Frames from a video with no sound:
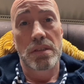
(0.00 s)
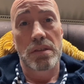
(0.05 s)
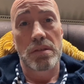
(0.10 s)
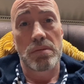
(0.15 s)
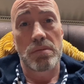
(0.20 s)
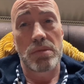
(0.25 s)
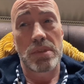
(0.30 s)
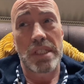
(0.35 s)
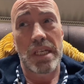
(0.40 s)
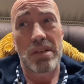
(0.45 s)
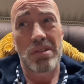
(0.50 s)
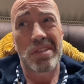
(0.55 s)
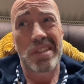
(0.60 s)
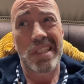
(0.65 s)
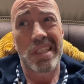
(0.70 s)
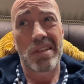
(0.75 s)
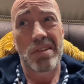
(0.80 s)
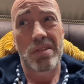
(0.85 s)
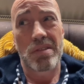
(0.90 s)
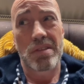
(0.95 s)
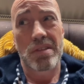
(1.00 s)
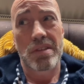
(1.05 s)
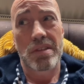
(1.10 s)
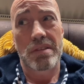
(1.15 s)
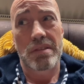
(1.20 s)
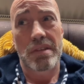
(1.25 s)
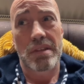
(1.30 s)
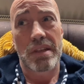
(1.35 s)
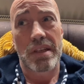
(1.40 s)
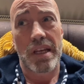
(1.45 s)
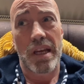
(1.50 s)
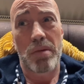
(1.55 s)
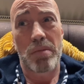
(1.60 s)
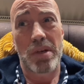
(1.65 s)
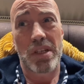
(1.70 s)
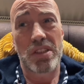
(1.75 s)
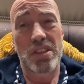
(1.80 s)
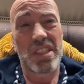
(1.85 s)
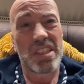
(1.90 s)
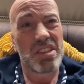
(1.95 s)
I'm doubting how
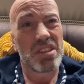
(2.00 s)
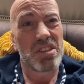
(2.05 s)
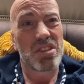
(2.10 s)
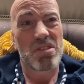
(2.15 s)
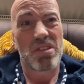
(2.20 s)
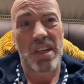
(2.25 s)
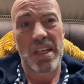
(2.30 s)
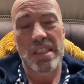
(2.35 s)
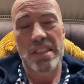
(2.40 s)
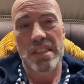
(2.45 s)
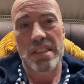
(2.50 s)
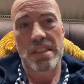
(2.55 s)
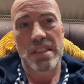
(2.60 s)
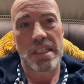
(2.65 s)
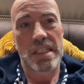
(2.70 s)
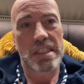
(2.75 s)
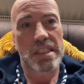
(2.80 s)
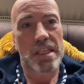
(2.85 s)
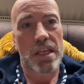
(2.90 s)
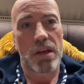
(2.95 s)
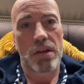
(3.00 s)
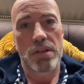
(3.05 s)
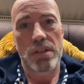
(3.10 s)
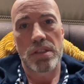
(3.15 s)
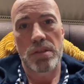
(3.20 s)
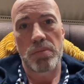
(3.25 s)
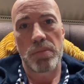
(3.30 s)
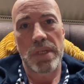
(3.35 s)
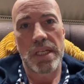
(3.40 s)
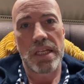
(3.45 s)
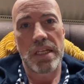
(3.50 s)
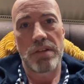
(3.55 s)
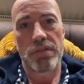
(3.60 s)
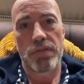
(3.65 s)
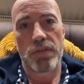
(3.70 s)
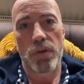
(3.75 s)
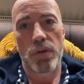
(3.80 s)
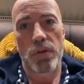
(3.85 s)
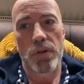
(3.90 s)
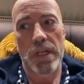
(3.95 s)
much interest there's going to be
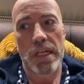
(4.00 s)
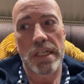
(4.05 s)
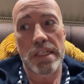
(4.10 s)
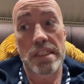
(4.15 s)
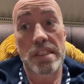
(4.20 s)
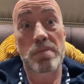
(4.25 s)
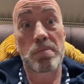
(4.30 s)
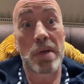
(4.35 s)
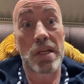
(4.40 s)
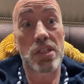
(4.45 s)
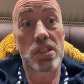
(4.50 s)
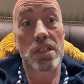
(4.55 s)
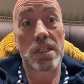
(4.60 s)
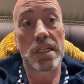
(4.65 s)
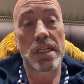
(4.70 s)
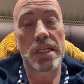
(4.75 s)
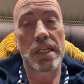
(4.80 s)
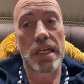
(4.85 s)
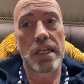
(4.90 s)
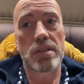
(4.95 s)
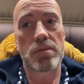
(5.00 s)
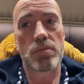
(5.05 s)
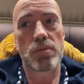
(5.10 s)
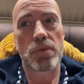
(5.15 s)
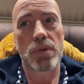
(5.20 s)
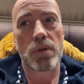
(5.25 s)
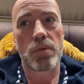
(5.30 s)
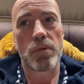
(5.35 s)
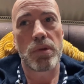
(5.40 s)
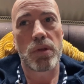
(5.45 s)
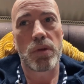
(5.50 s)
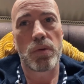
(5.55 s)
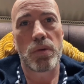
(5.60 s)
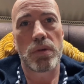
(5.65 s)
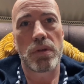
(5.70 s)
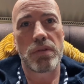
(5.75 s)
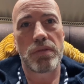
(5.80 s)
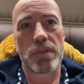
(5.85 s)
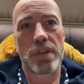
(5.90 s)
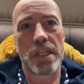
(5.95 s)
for it, especially in Edinburgh with all
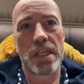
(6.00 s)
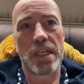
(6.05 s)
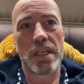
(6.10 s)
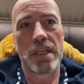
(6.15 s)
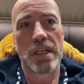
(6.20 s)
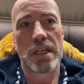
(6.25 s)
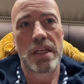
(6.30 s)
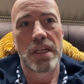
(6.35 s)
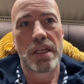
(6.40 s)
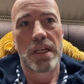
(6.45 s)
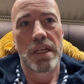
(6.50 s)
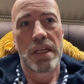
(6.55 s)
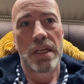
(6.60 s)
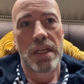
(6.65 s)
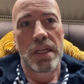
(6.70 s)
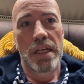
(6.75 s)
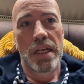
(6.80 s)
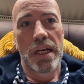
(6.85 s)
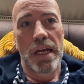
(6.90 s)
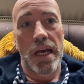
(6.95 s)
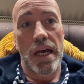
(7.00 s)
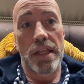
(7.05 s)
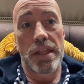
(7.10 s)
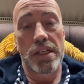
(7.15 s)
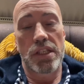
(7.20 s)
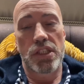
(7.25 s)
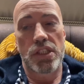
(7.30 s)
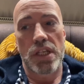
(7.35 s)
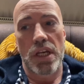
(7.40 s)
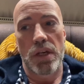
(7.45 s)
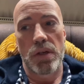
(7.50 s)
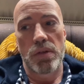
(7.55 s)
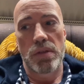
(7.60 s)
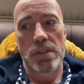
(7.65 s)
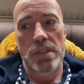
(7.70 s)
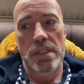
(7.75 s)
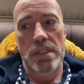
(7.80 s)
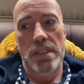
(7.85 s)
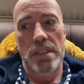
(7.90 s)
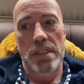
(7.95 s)
of the other
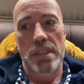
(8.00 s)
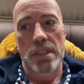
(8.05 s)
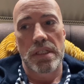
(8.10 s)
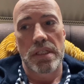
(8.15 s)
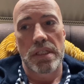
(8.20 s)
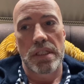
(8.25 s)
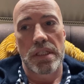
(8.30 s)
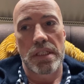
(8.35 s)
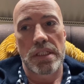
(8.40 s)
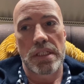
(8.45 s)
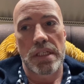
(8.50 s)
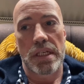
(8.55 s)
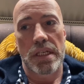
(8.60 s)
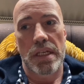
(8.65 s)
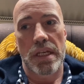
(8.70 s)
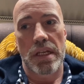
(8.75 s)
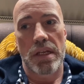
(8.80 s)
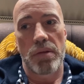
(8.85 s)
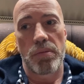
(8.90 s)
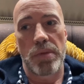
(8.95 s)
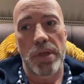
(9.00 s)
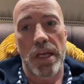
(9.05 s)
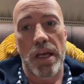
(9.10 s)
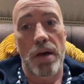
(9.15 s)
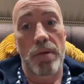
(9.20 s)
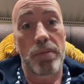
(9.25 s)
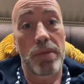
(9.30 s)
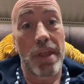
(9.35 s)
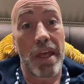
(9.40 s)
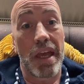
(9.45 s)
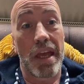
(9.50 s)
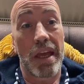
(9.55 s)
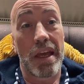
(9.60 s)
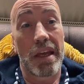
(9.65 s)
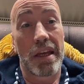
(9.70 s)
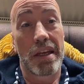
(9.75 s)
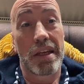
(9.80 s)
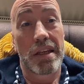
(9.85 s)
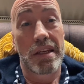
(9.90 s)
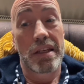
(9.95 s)
shows that are going to be up there,
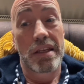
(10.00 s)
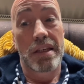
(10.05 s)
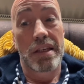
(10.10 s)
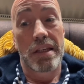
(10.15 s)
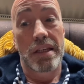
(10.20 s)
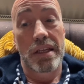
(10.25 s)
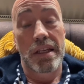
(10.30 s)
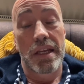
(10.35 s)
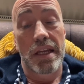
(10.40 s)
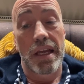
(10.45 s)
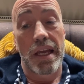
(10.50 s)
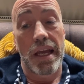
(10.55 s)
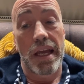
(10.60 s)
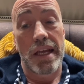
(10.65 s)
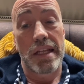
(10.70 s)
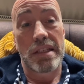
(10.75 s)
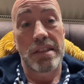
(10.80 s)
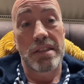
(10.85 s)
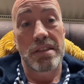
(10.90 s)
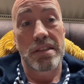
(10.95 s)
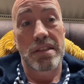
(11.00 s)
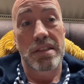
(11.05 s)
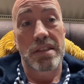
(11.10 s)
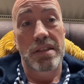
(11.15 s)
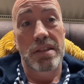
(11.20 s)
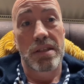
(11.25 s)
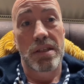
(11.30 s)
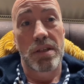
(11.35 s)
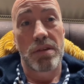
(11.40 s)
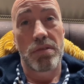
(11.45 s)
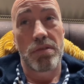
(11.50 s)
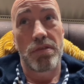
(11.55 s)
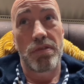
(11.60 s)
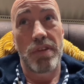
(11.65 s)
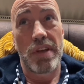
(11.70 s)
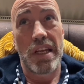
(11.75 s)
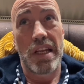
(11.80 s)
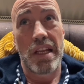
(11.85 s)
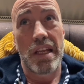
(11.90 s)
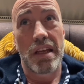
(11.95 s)
and
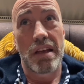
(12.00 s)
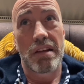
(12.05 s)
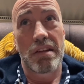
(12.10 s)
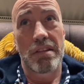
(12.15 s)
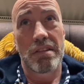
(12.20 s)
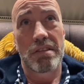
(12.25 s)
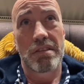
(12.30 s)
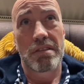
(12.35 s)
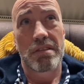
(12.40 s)
feeling,